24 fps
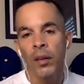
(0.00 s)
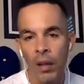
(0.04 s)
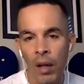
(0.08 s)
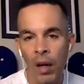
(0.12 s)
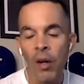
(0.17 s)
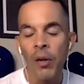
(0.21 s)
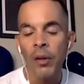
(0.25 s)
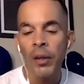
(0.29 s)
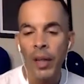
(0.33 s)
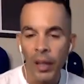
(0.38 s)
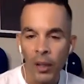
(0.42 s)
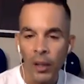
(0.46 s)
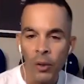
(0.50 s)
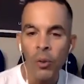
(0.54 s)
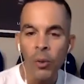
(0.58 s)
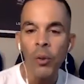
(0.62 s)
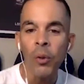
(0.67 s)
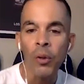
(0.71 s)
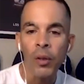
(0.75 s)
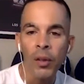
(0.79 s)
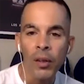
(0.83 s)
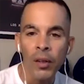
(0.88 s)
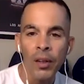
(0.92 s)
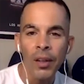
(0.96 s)
Okay,
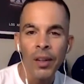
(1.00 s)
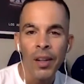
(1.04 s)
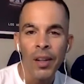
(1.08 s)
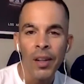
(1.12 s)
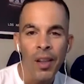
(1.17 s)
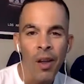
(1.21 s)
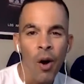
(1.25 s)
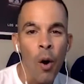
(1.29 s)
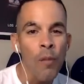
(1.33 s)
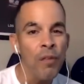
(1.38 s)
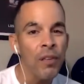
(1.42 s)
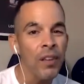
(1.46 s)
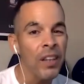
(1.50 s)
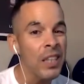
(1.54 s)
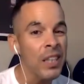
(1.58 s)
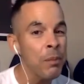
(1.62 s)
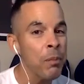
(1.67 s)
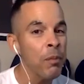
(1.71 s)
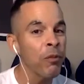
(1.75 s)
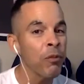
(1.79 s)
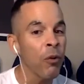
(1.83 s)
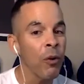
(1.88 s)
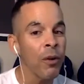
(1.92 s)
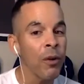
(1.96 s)
cool. Hopefully it's
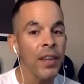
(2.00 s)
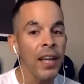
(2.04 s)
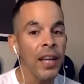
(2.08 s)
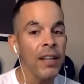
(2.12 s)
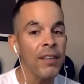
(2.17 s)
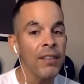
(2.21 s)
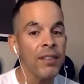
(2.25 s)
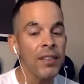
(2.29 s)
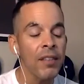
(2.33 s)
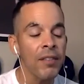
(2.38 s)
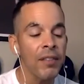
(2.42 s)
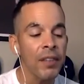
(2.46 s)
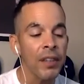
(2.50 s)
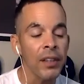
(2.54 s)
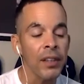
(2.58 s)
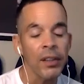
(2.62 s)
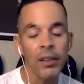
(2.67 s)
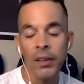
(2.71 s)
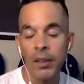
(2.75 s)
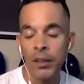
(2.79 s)
before Thanksgiving.